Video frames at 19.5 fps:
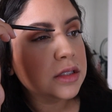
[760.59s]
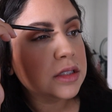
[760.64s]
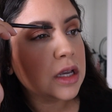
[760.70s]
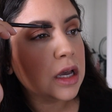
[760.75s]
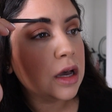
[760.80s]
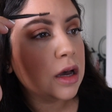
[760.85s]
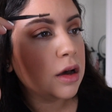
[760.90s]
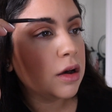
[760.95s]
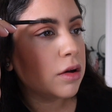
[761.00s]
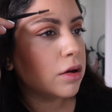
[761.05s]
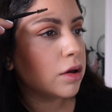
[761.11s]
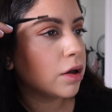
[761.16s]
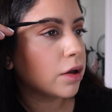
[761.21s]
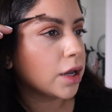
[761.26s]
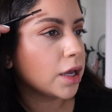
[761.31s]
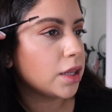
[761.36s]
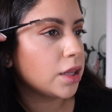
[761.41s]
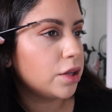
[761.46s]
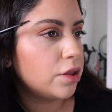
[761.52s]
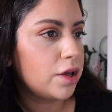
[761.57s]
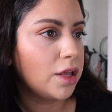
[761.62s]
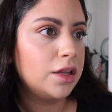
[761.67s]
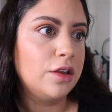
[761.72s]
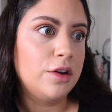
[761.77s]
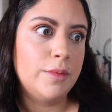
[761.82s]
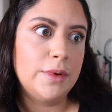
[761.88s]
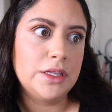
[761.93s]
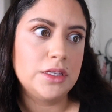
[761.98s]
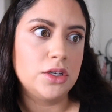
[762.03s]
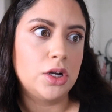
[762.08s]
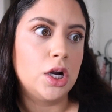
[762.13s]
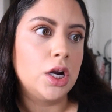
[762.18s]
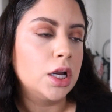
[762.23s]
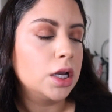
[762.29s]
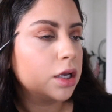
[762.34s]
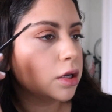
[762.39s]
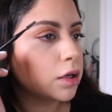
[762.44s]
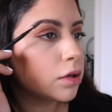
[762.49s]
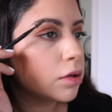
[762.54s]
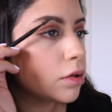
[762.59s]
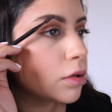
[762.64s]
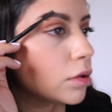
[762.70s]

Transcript: So okay, they look a little bit dark,